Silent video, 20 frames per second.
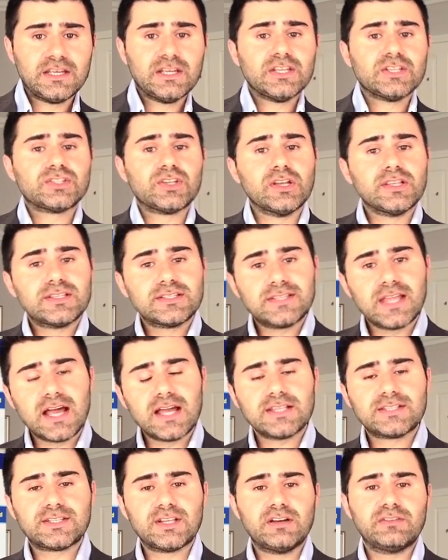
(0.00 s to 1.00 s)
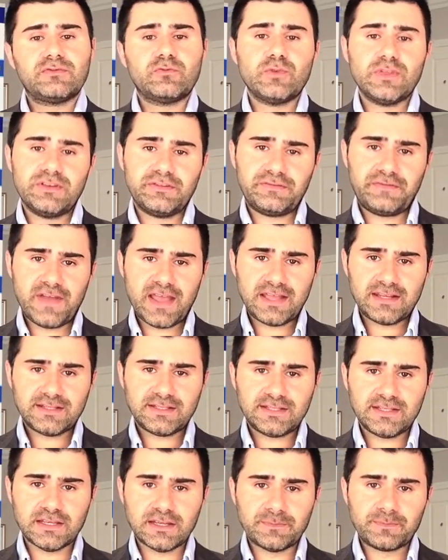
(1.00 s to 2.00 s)
So it starts off with a
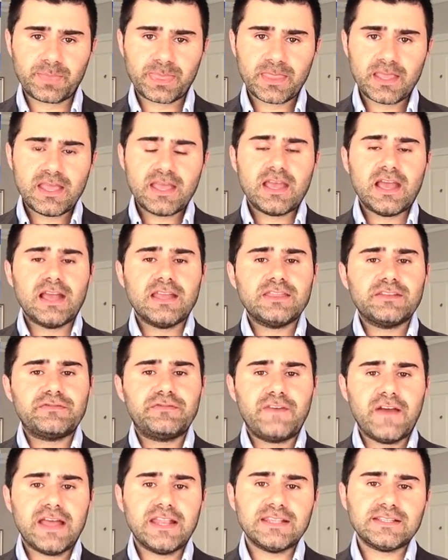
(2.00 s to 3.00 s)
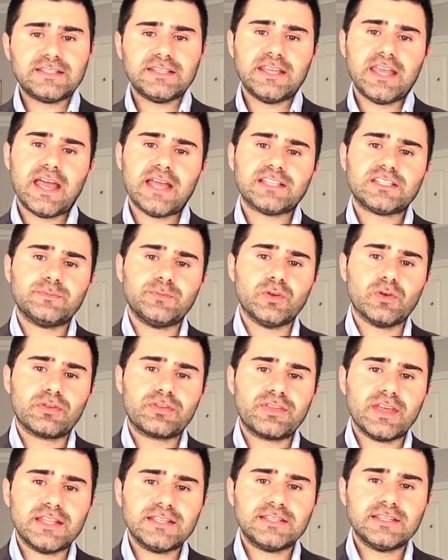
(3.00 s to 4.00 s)
fantasy, and the fantasy has to be
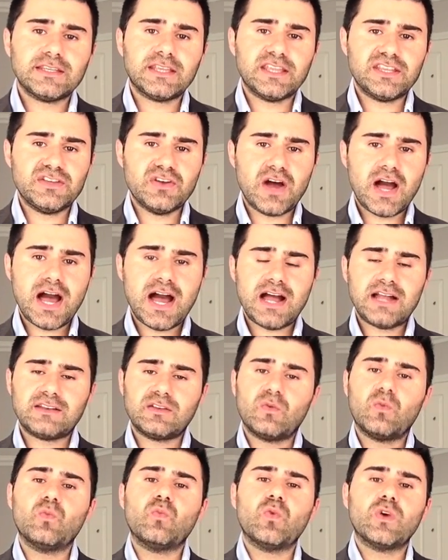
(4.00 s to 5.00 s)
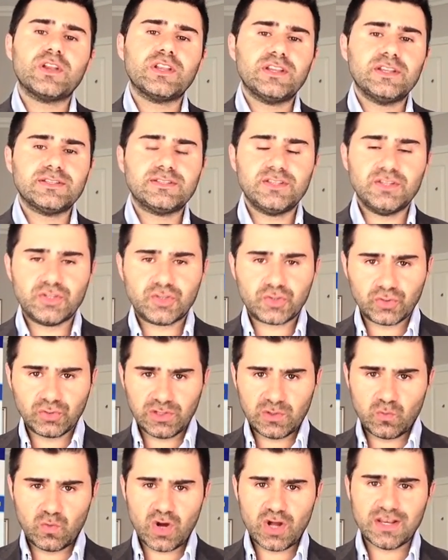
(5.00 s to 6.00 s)
authentic in your heart, what it is you truly
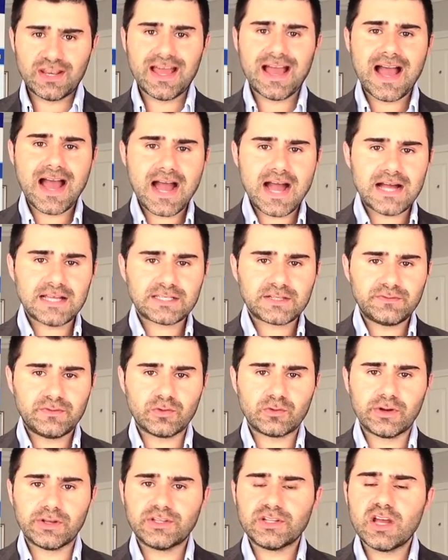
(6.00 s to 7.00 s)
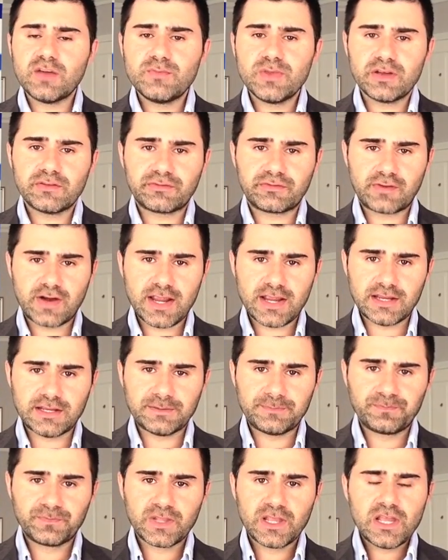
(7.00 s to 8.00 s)
want. Ask for it, don't be afraid.
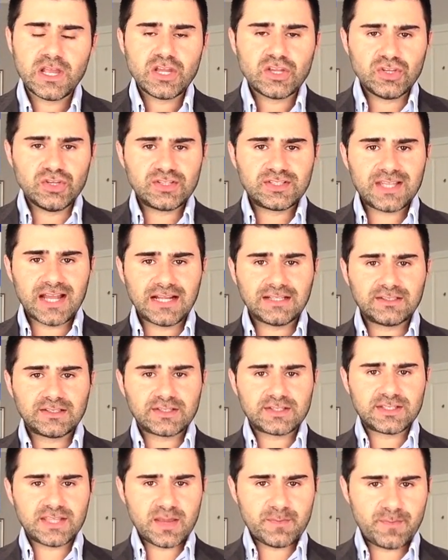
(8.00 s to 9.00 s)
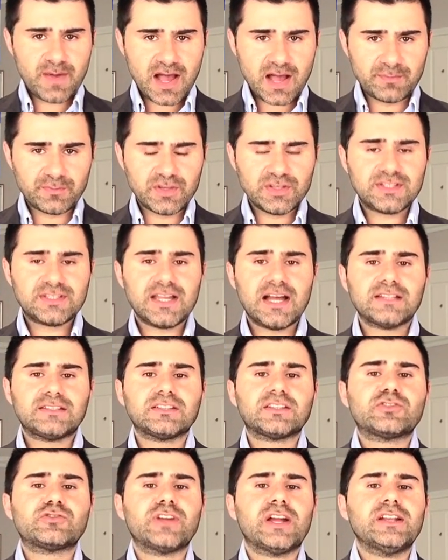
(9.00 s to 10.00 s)
You start to step up, you start to
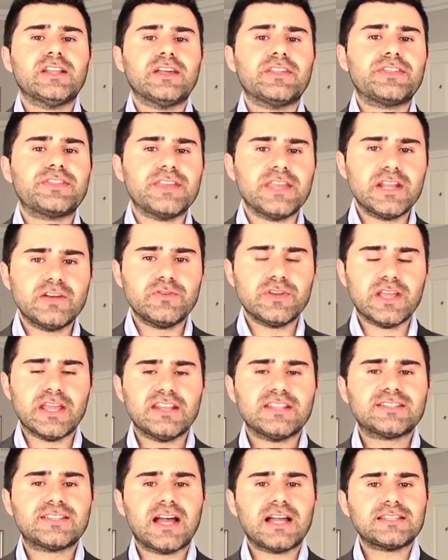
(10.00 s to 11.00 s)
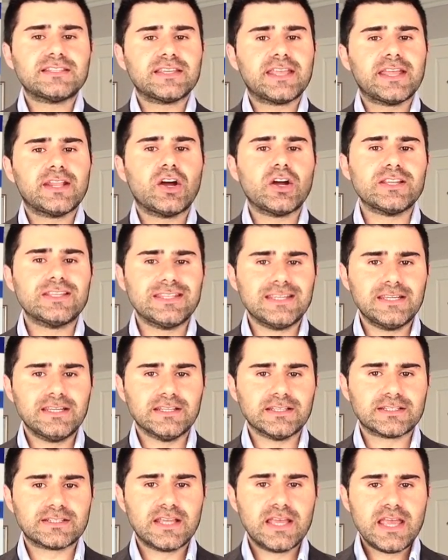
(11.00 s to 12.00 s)
create a theory and start to get
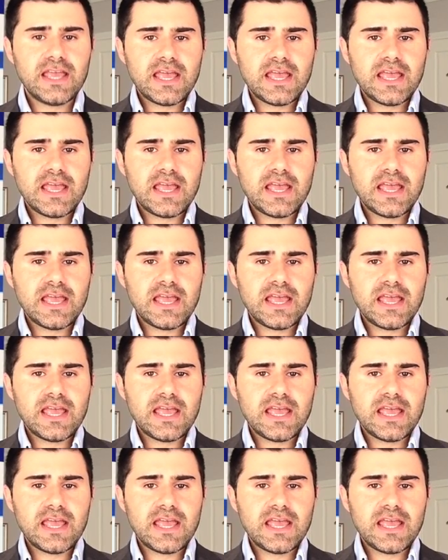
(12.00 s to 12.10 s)
ideas.